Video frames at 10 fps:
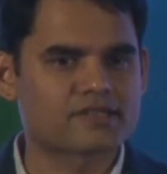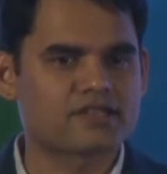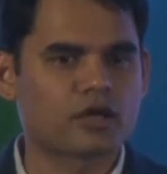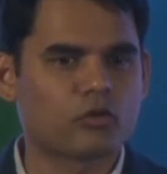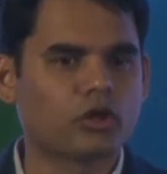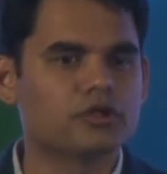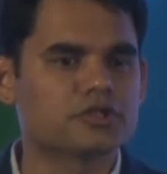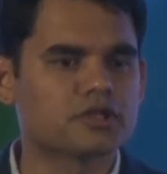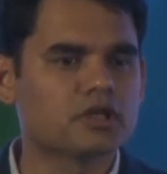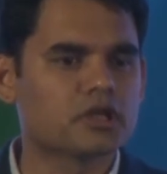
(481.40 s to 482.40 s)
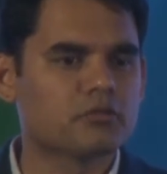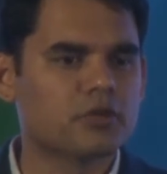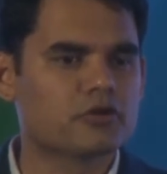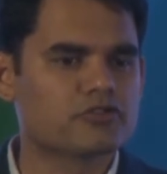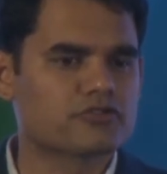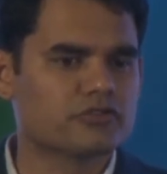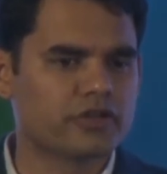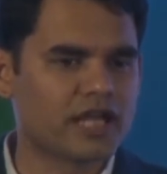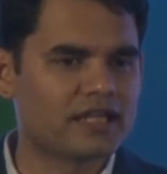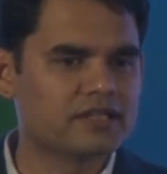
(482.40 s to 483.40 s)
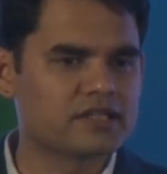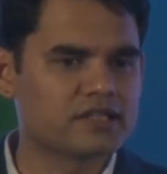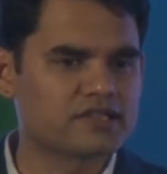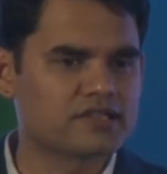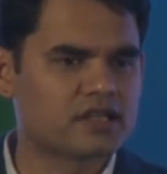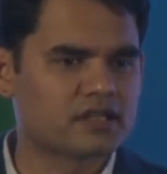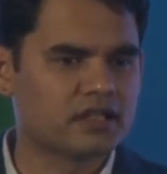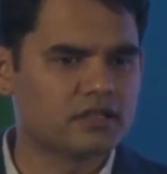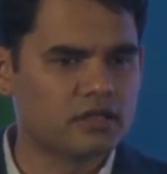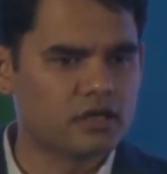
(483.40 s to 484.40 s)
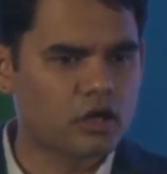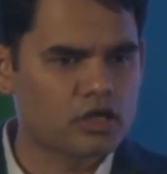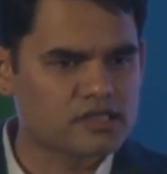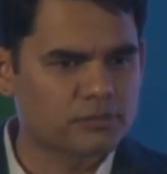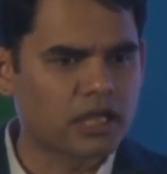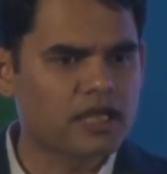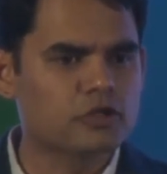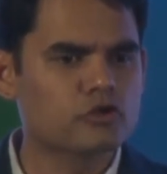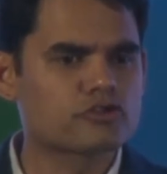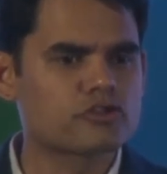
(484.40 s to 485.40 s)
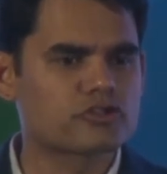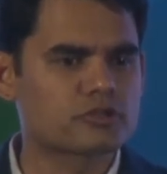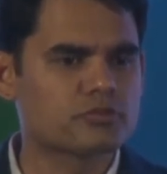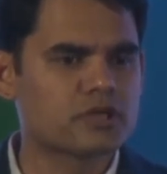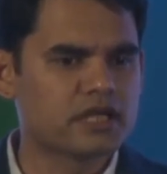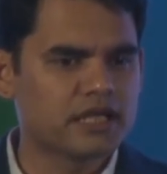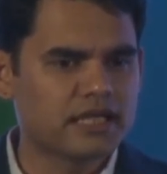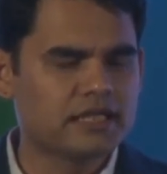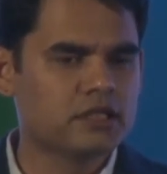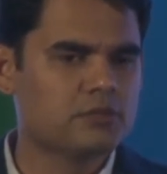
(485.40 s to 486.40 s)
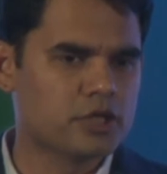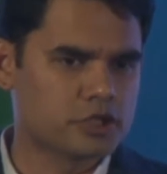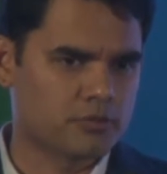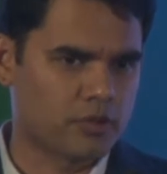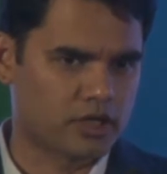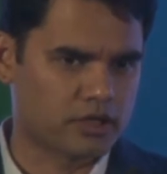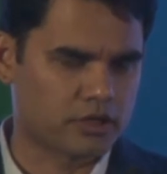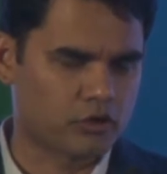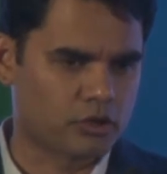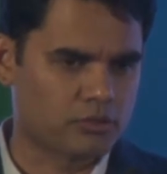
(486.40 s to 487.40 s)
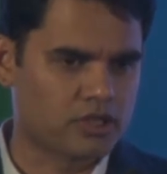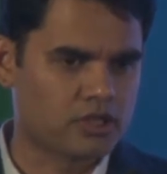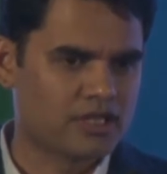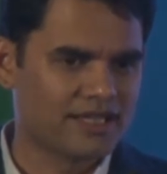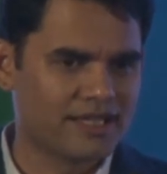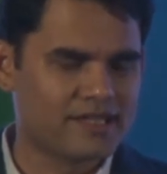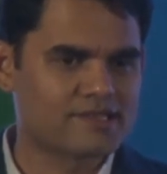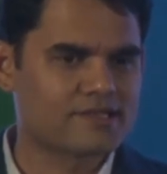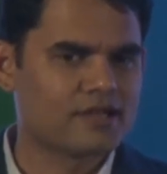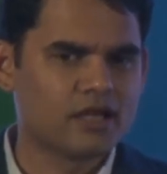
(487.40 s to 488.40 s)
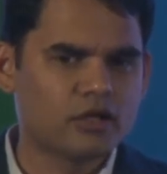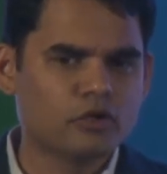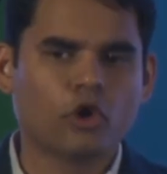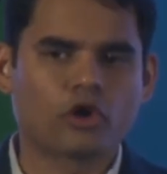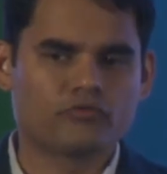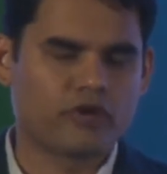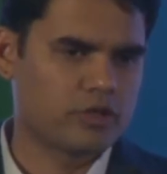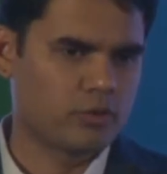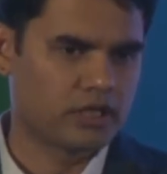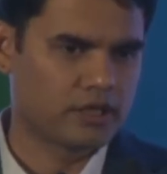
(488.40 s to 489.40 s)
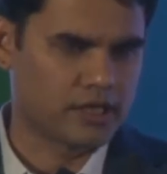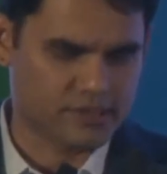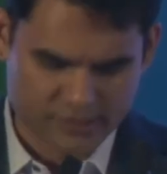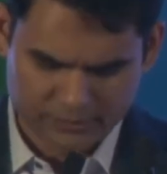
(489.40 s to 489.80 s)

their quality, because the reality is that the supply ecosystem in an emerging market economy is not very well enhanced.